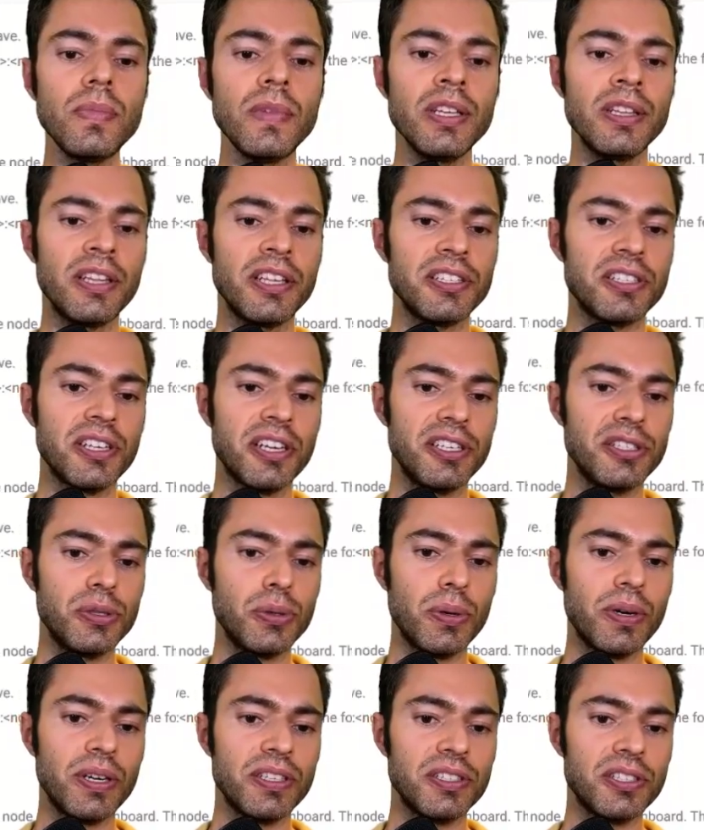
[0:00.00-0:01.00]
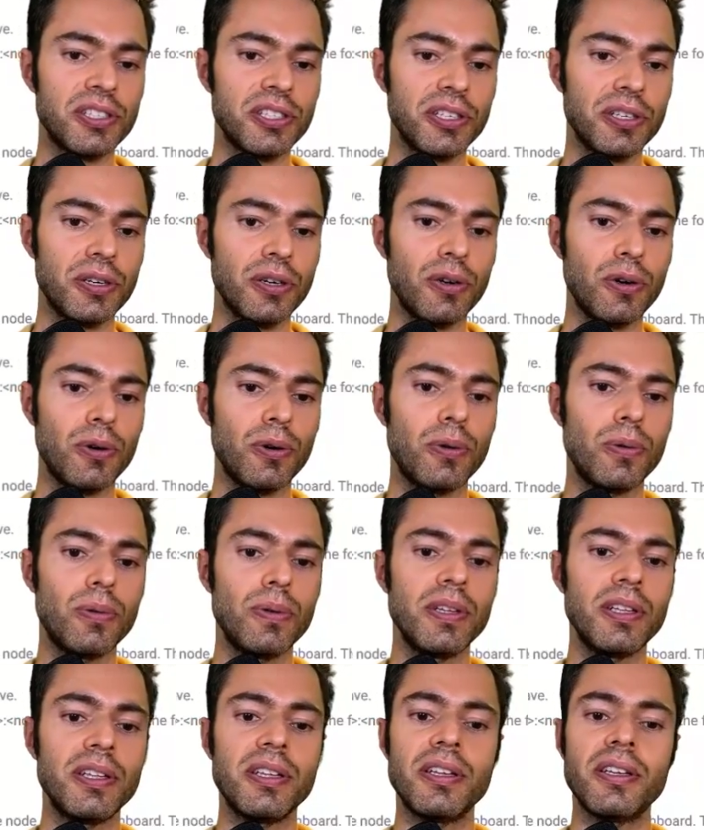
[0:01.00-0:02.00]
In this case, you can see how
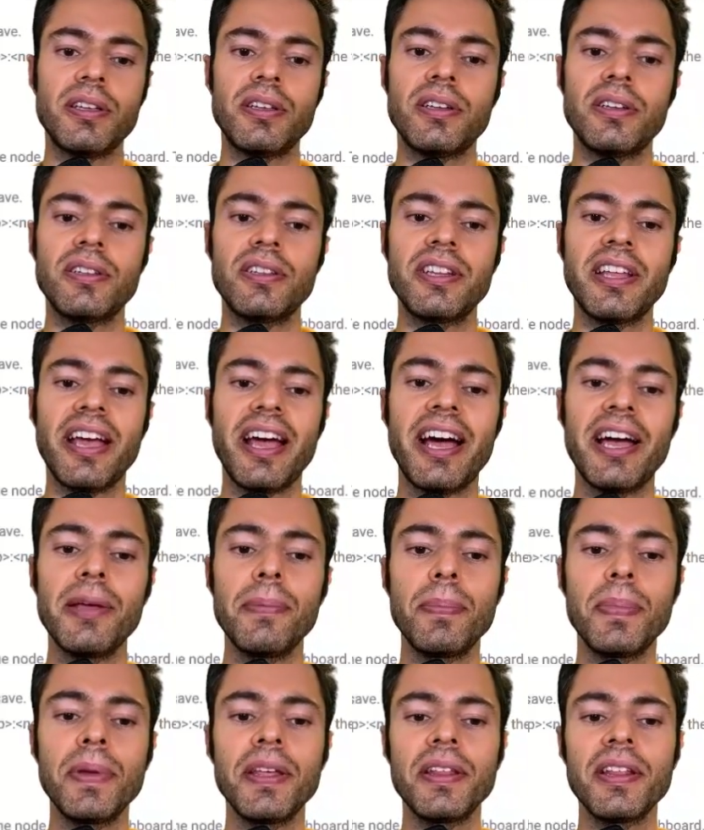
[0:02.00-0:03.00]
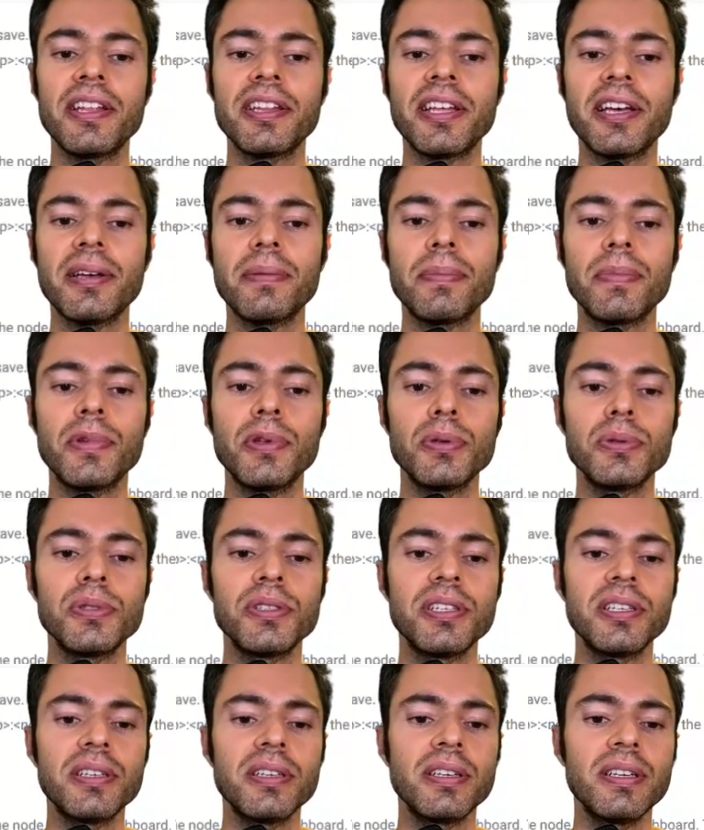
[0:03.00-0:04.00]
the IP that I'm
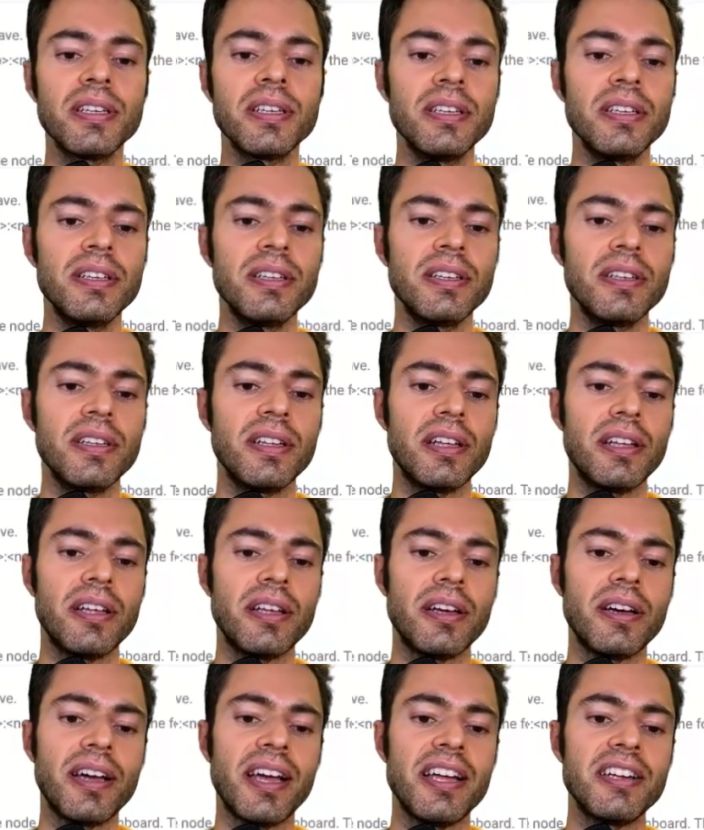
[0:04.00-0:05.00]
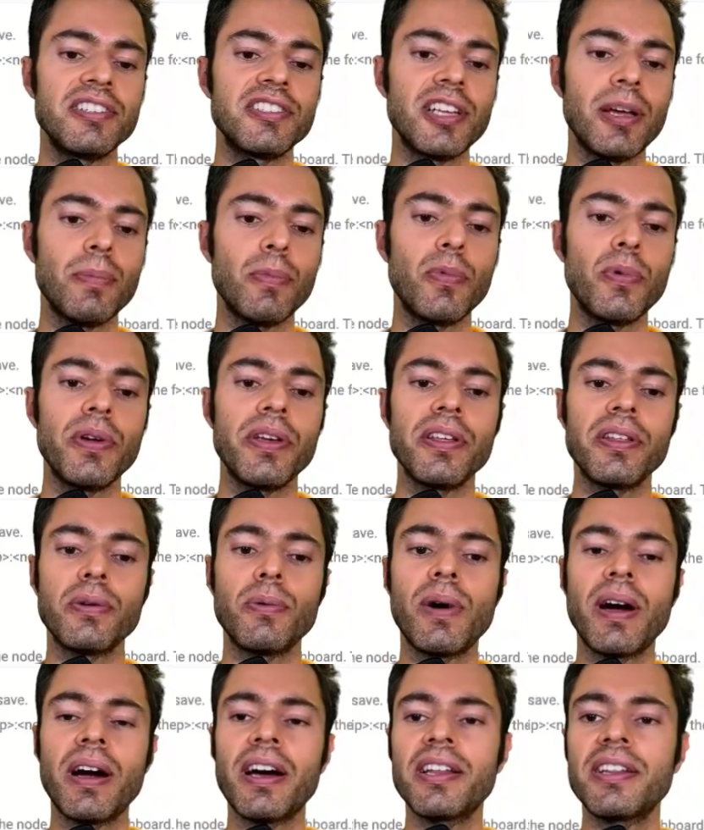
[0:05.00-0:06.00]
using ends up with
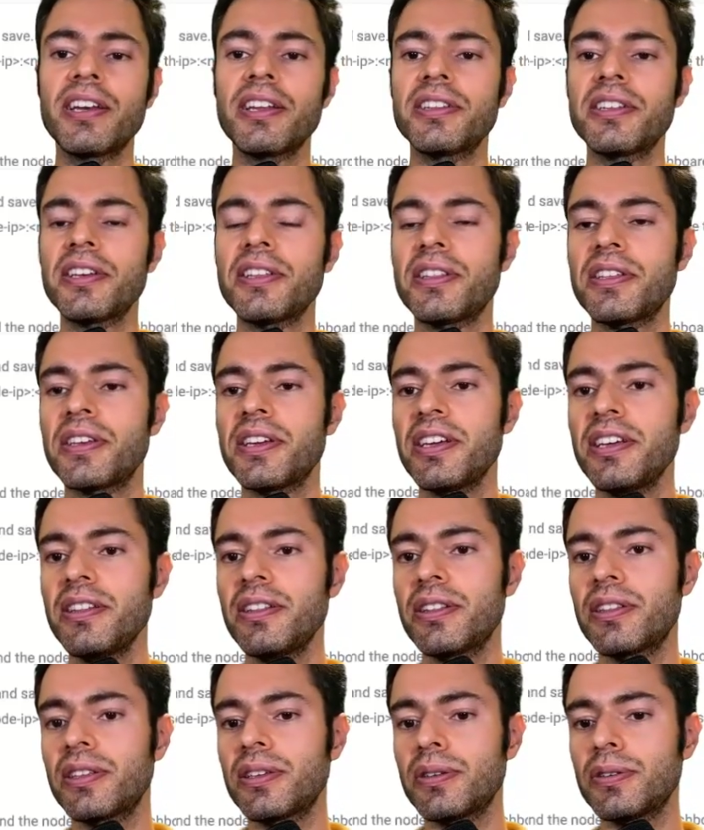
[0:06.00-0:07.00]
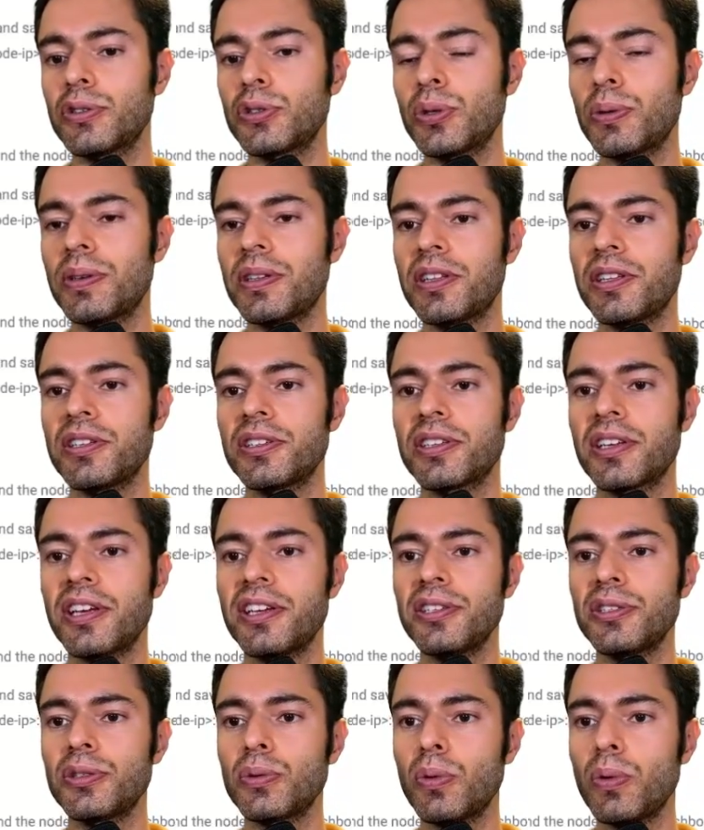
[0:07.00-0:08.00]
188. So in this
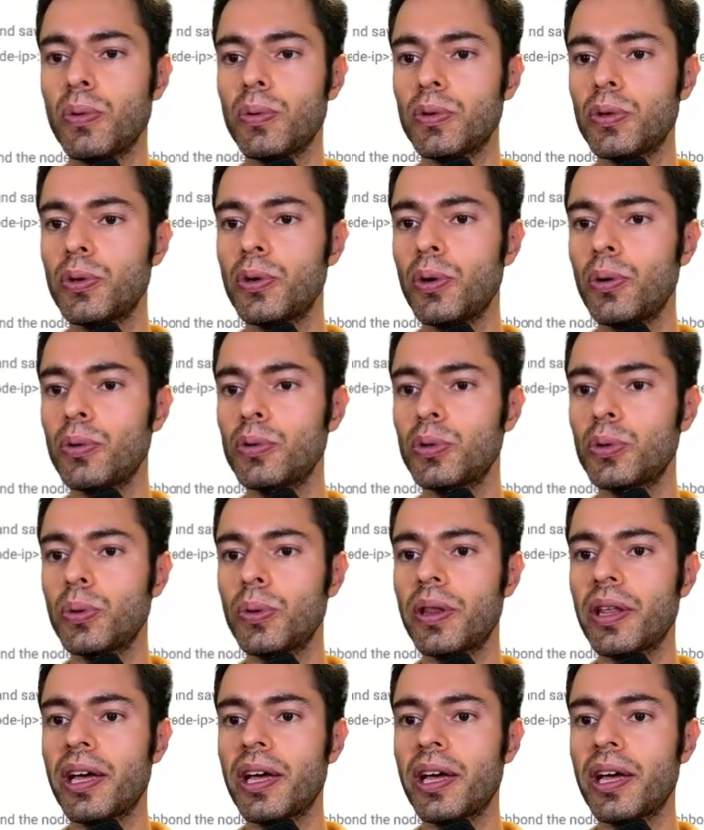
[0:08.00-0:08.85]
case, we would go to